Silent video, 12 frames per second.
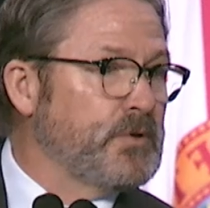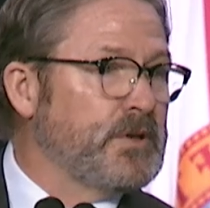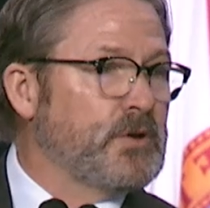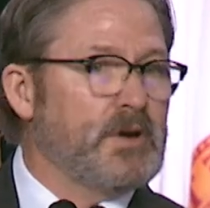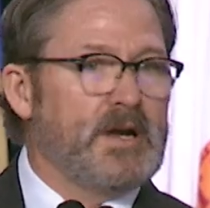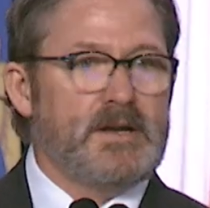in the
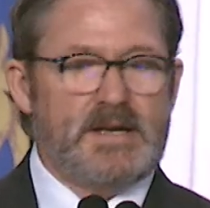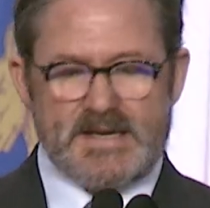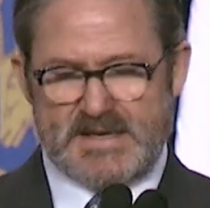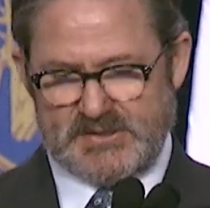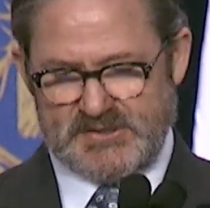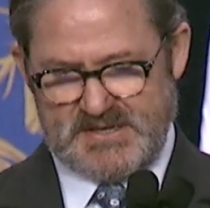crowd, I
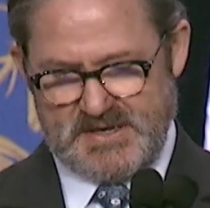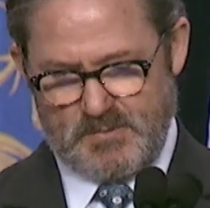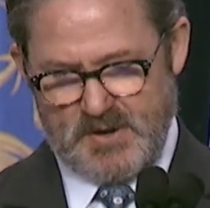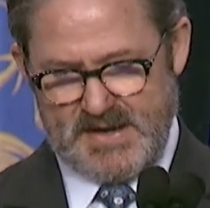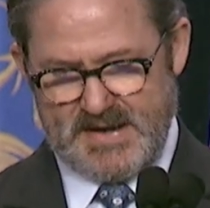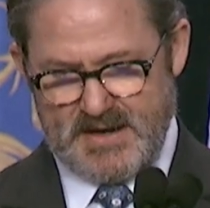can't see him
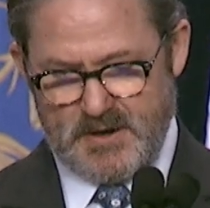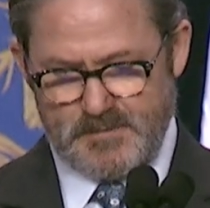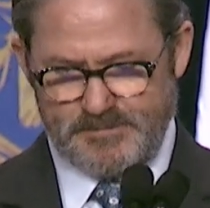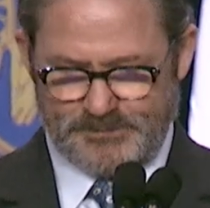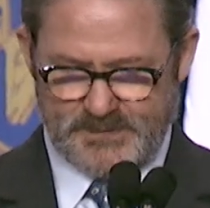right now,